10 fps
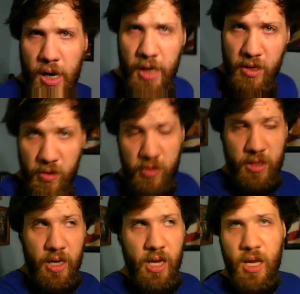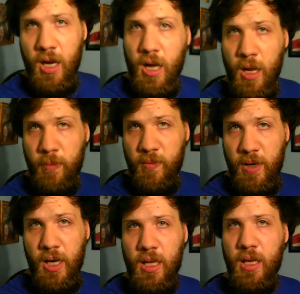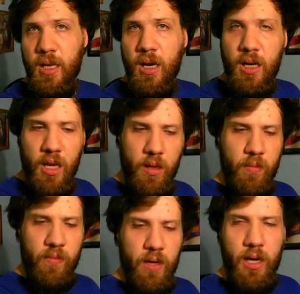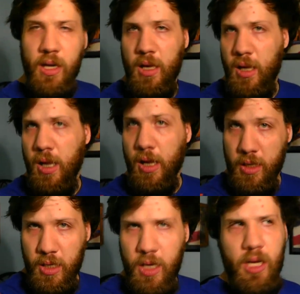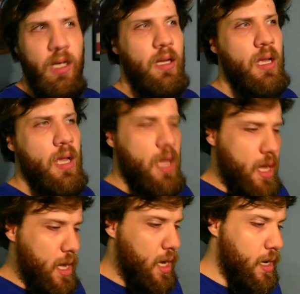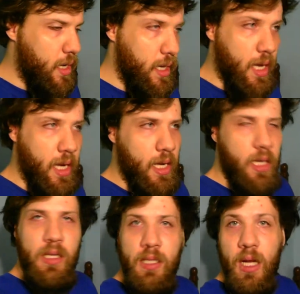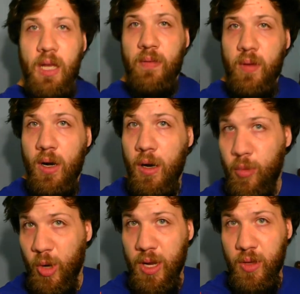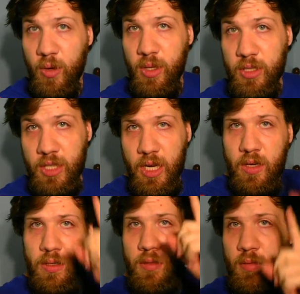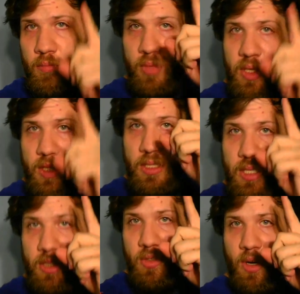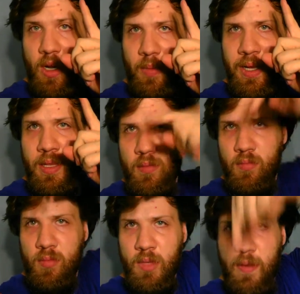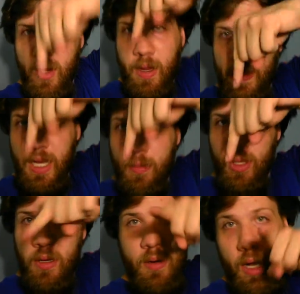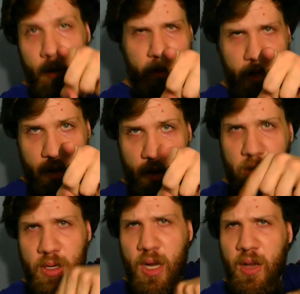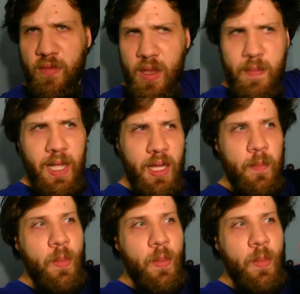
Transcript: I use a amplified and non-amplified antenna. Okay guys, if you are brand new to this channel, please hit that subscribe button leave a comment down below. I would like your uh, feedback.